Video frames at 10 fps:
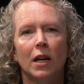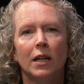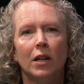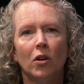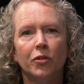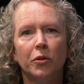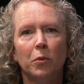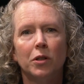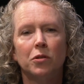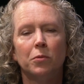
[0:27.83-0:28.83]
And I also
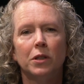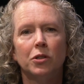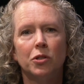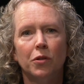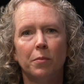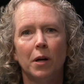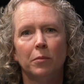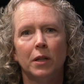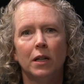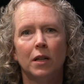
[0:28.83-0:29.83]
want to reassure the
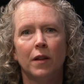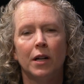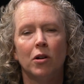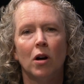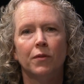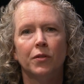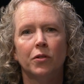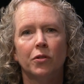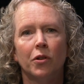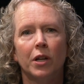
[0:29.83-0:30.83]
public that our
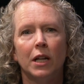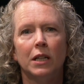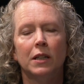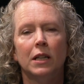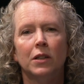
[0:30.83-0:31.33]
officers are getting the